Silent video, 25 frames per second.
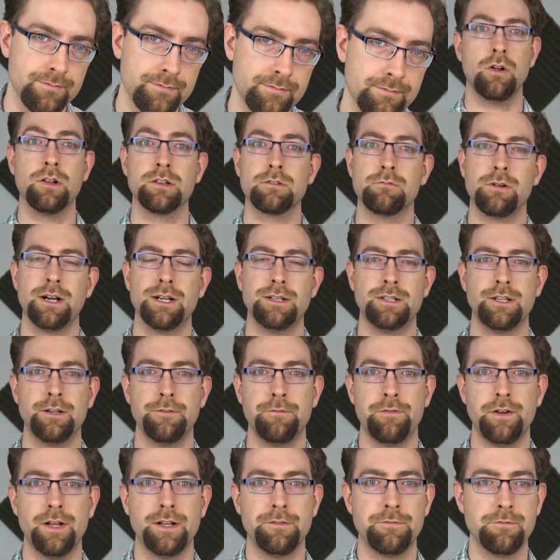All the while, do you
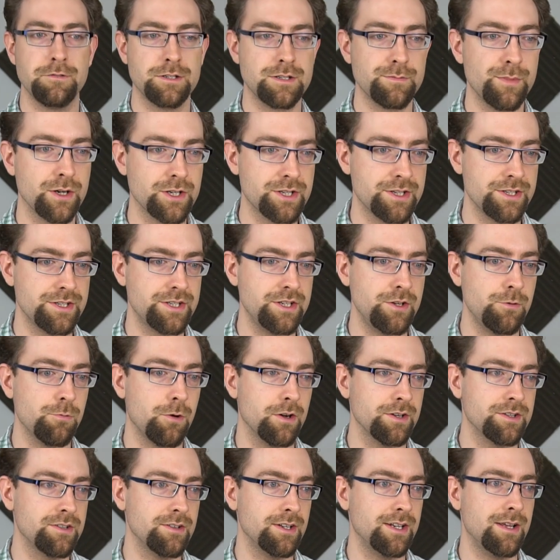feel, for as much as you
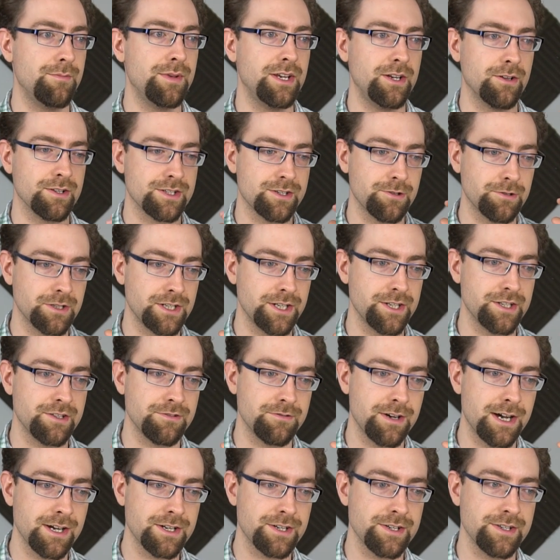want to limit your social
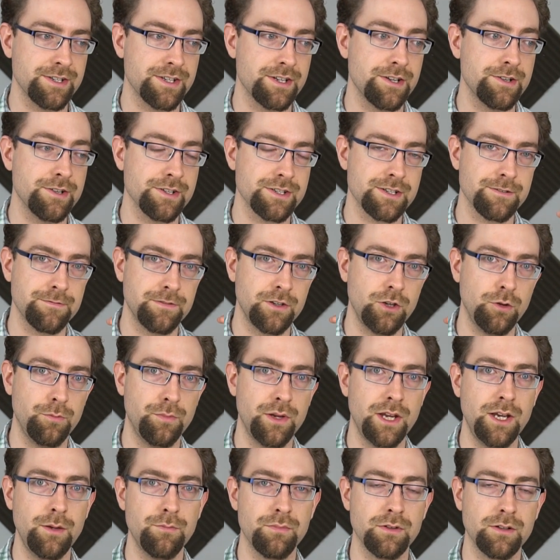interactions to just a few
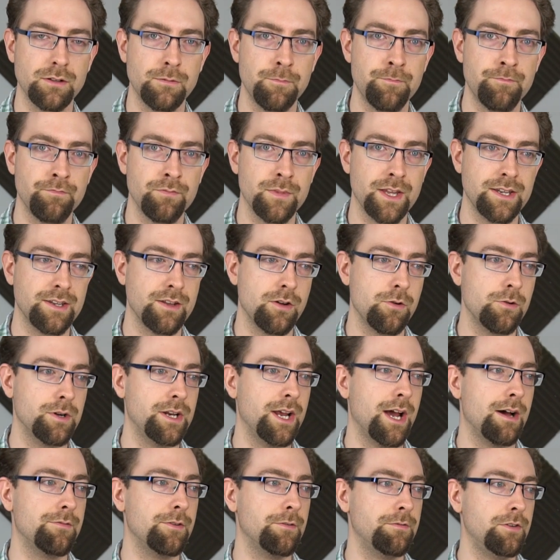people, and to only
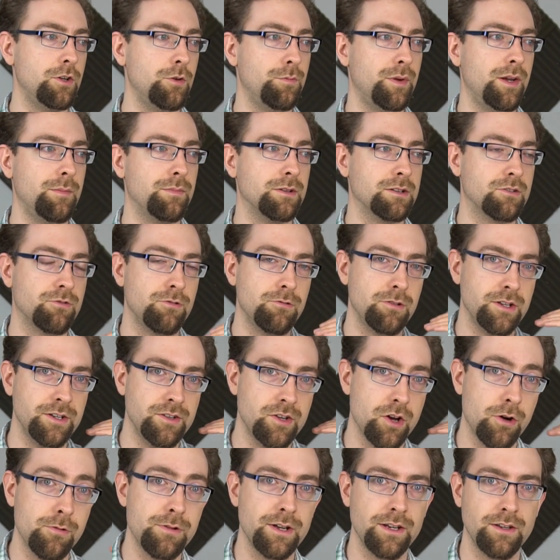have a few people truly
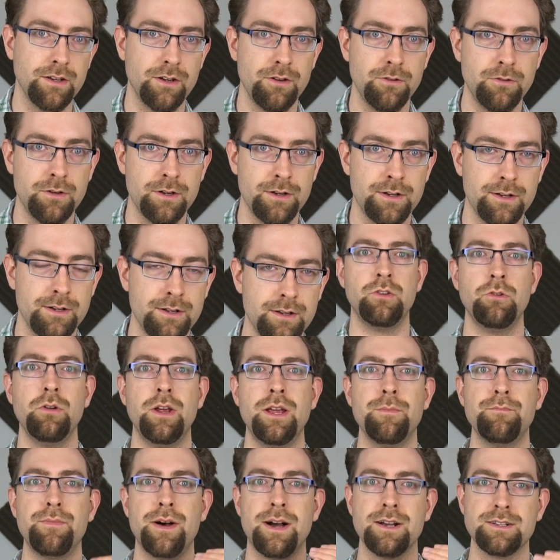knowing you, to
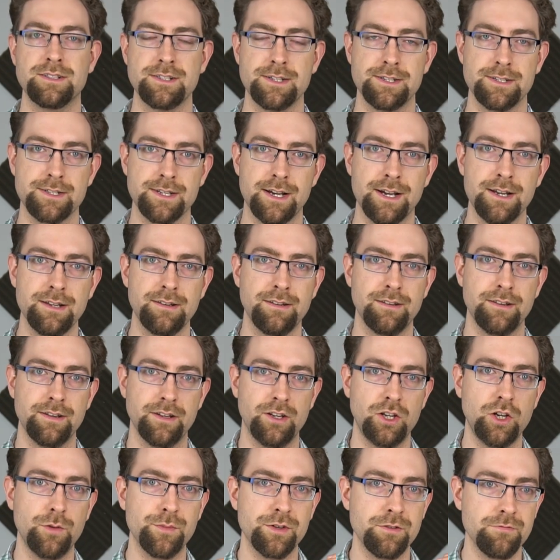impact society and
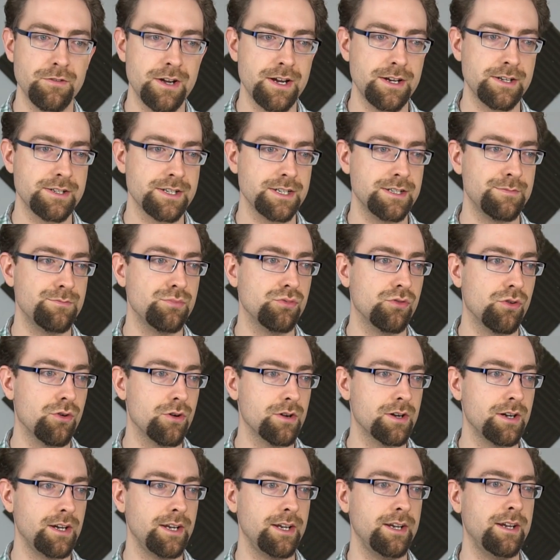the human race as
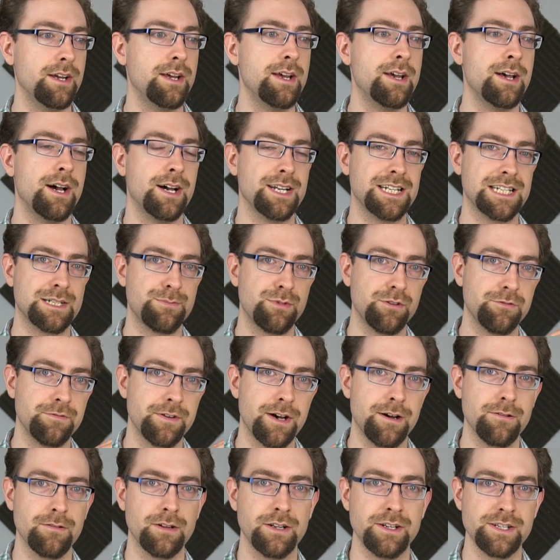broadly and as
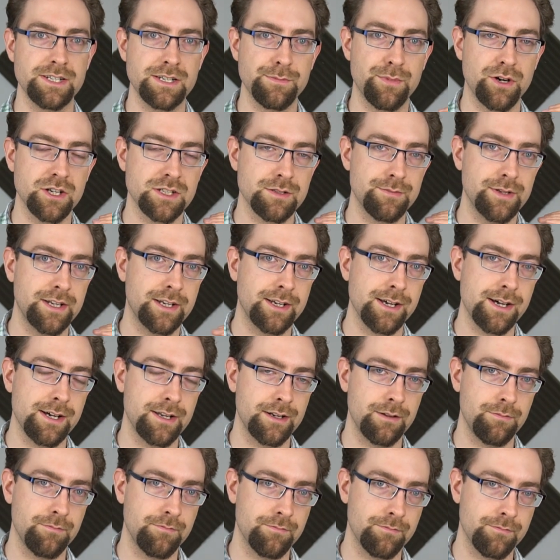profoundly as you possibly
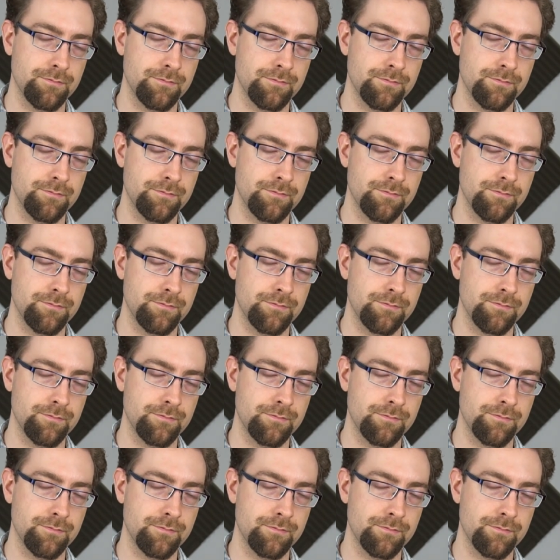can?